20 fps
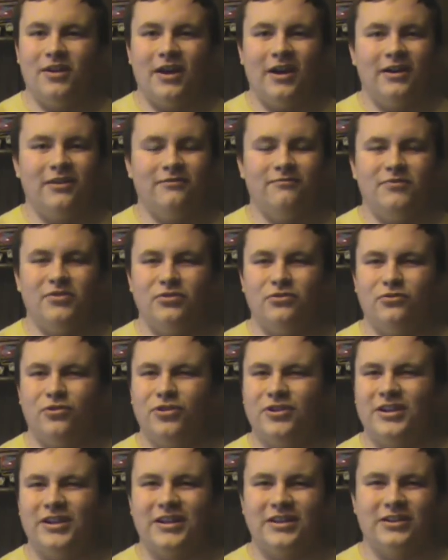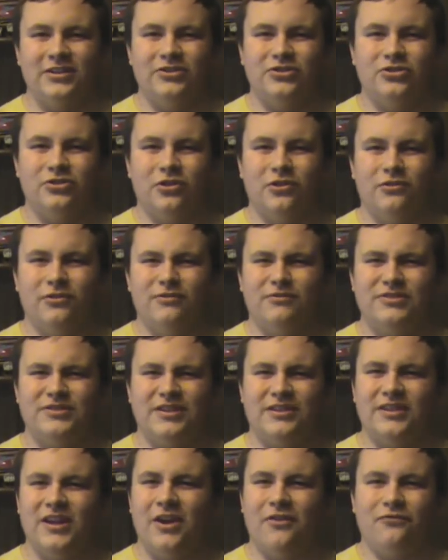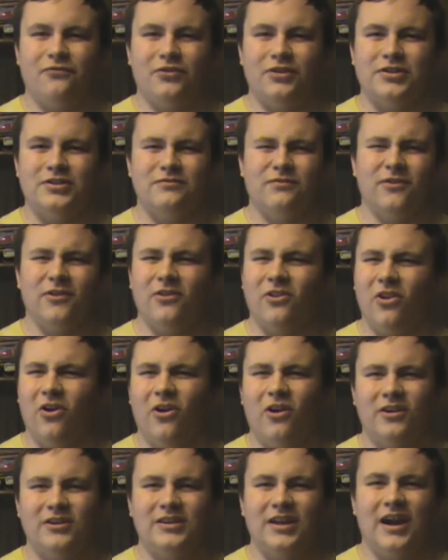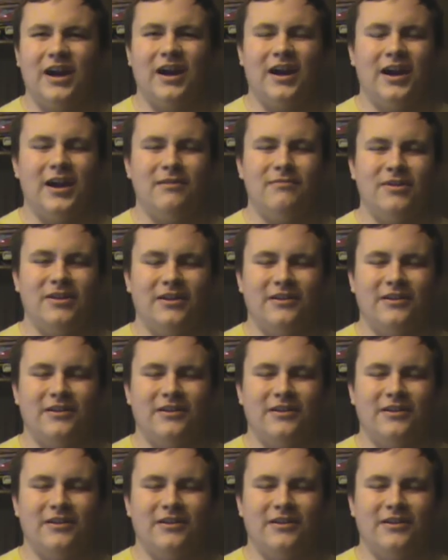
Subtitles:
I've been looking at this show, it was on Netflix for a long time,